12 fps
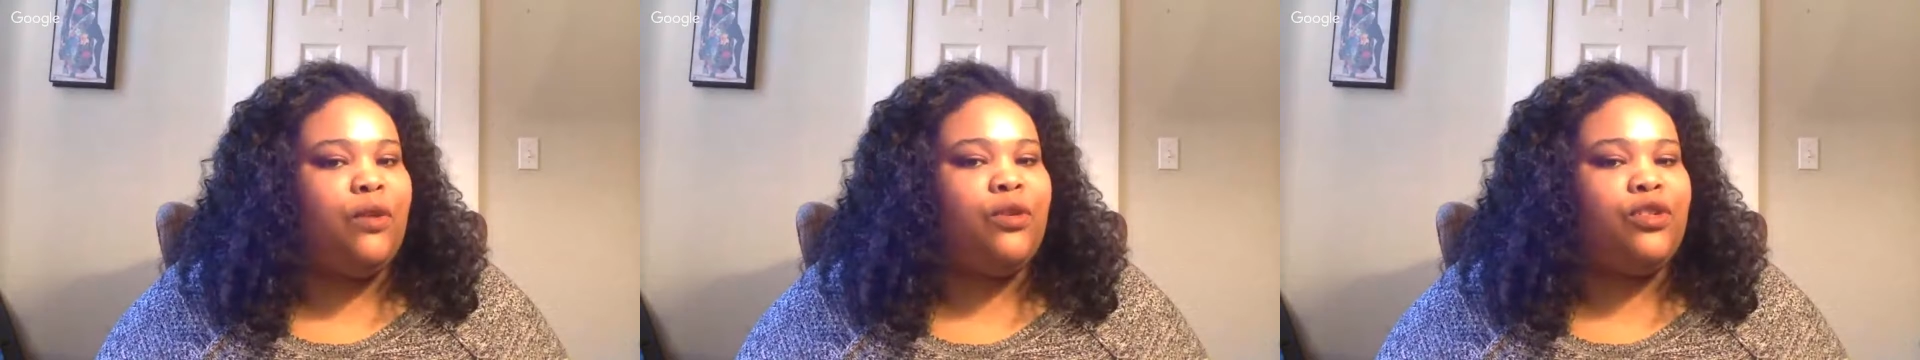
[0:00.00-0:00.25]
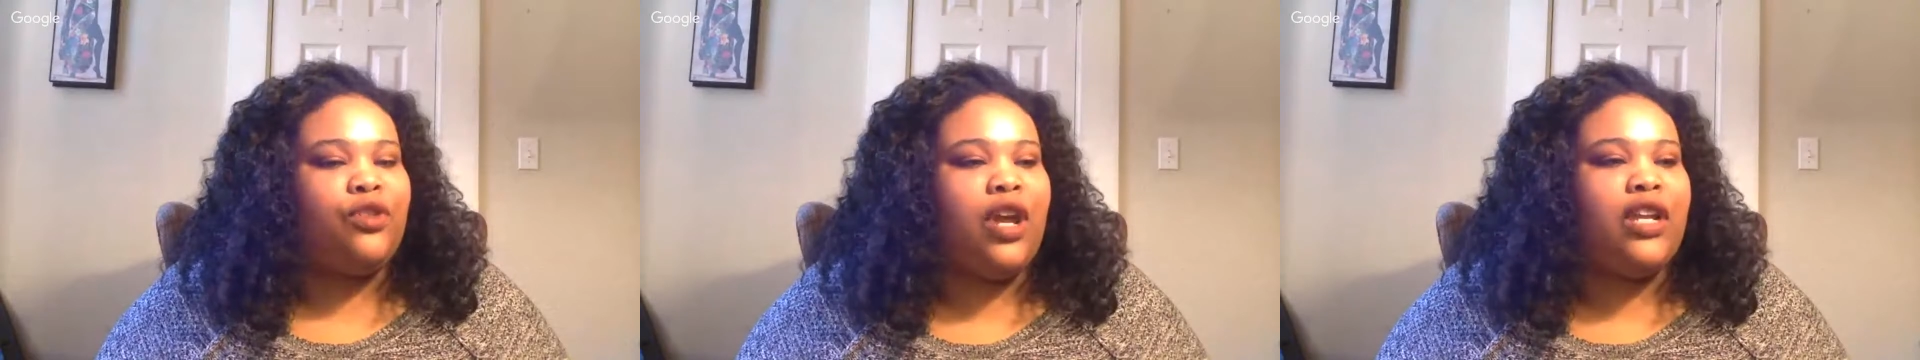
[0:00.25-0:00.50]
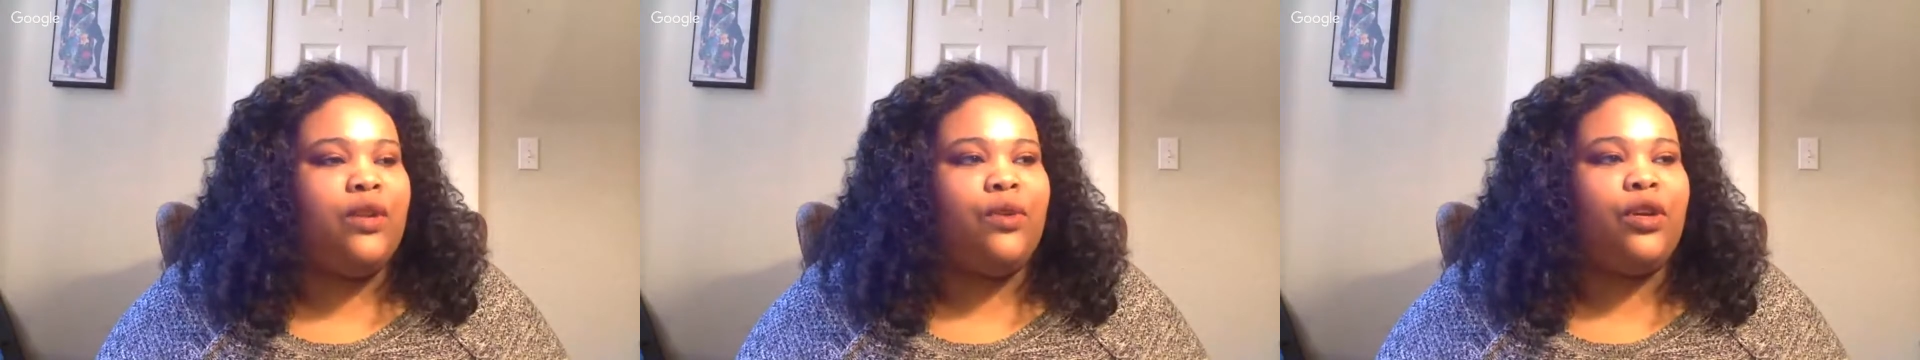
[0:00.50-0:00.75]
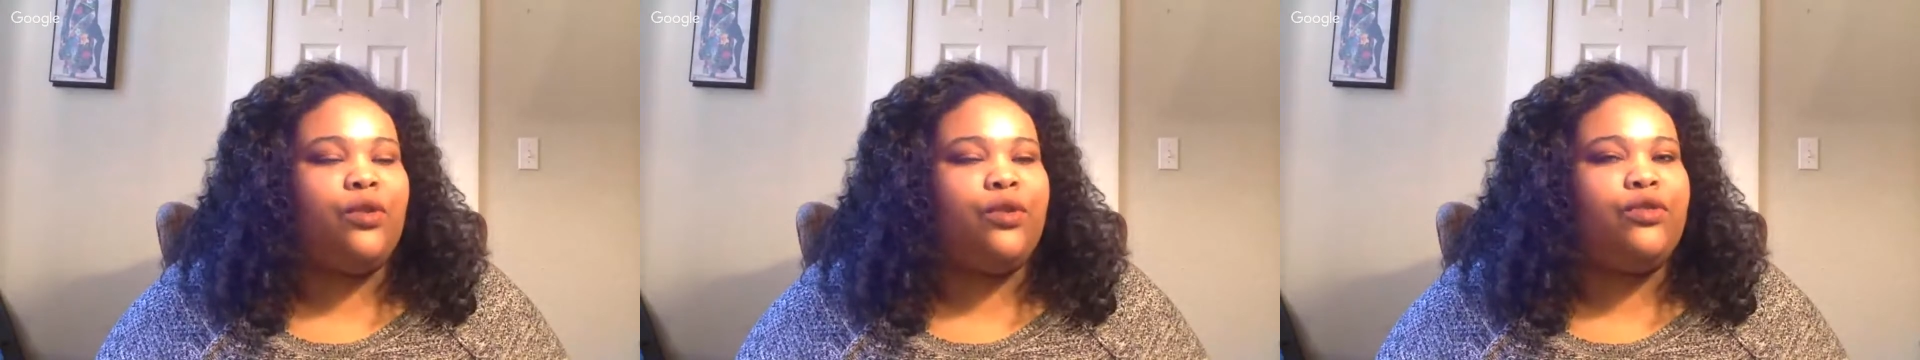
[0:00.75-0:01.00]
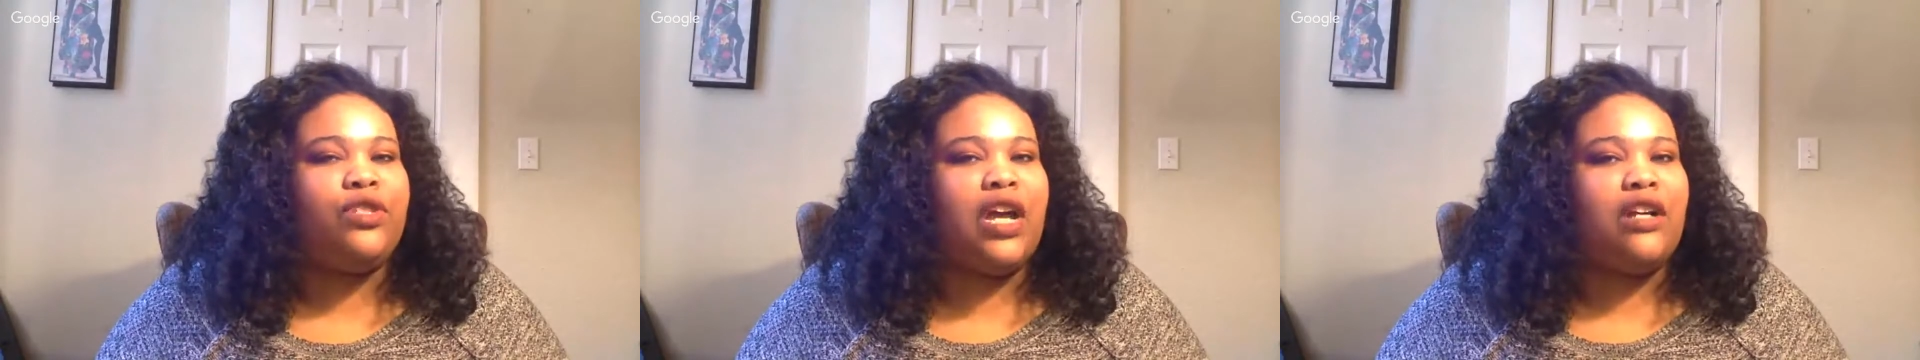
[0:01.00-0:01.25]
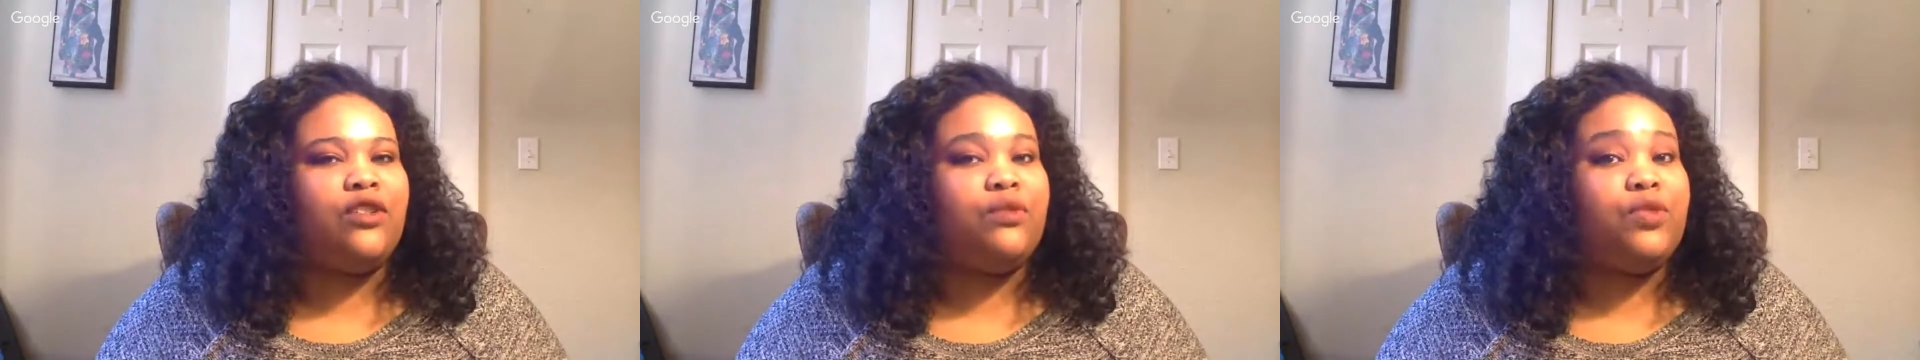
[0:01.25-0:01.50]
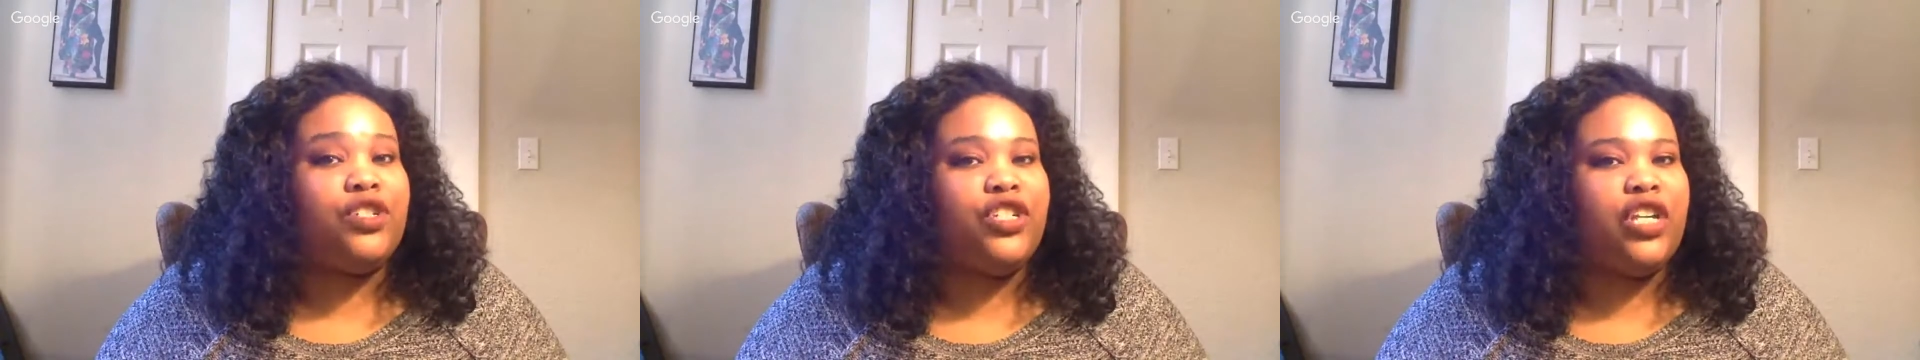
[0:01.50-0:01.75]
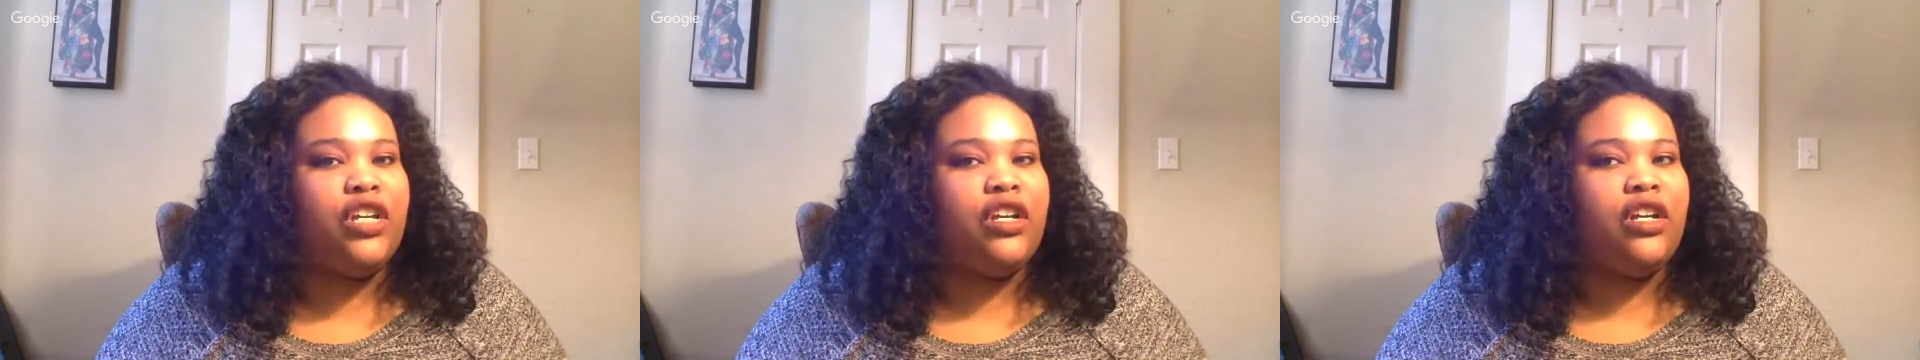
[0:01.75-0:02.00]
that were mm-hmm. trying to recruit Dr.
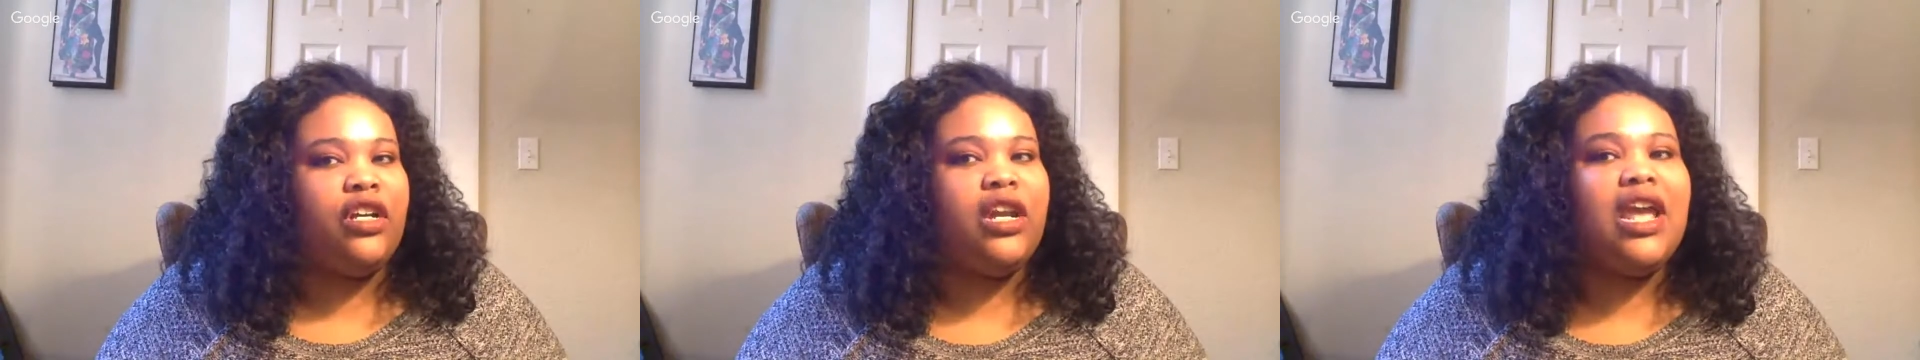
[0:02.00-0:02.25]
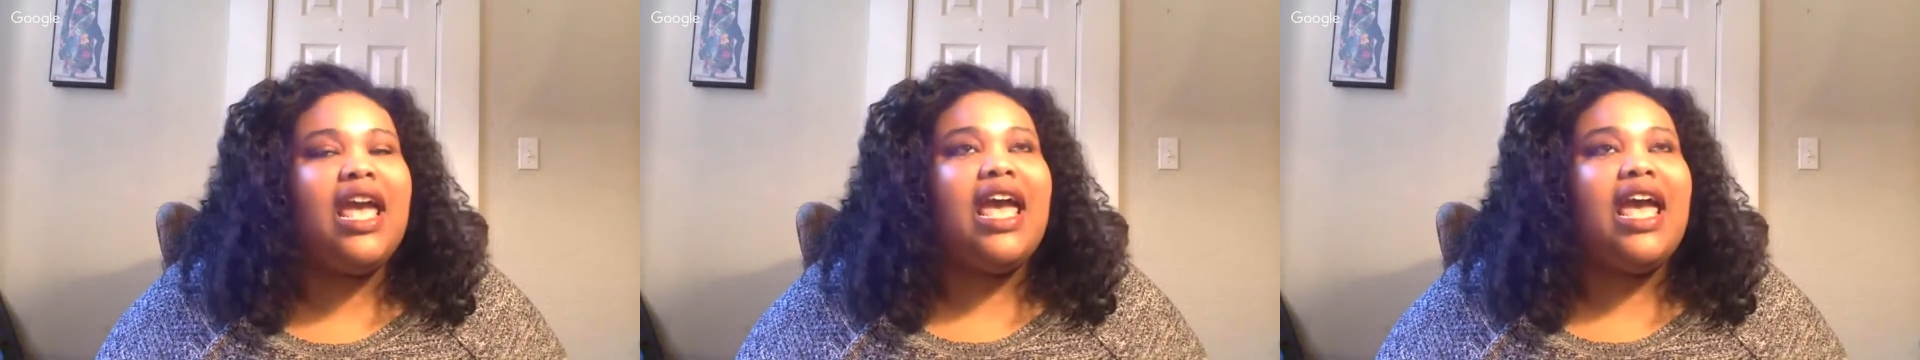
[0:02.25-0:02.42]
Bashir.